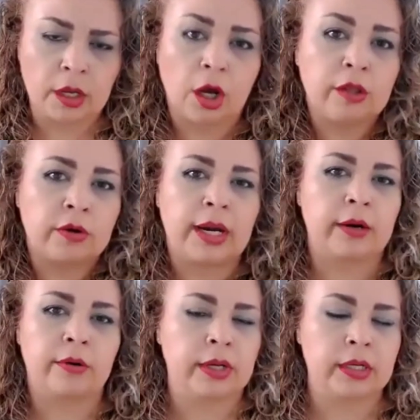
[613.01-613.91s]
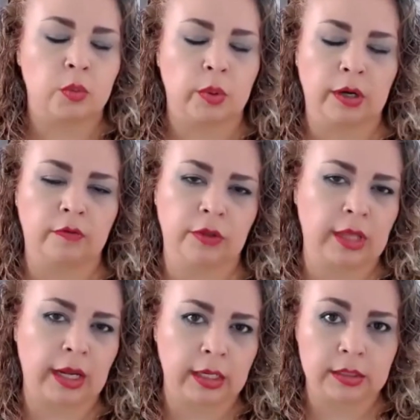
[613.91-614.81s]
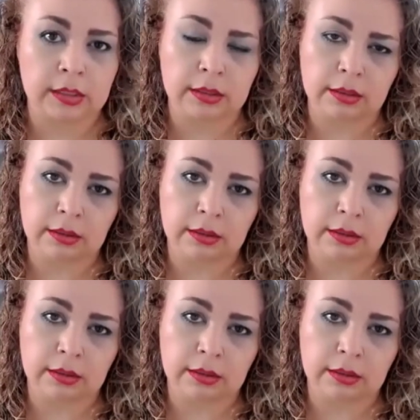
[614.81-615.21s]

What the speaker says: other areas, whatever that is.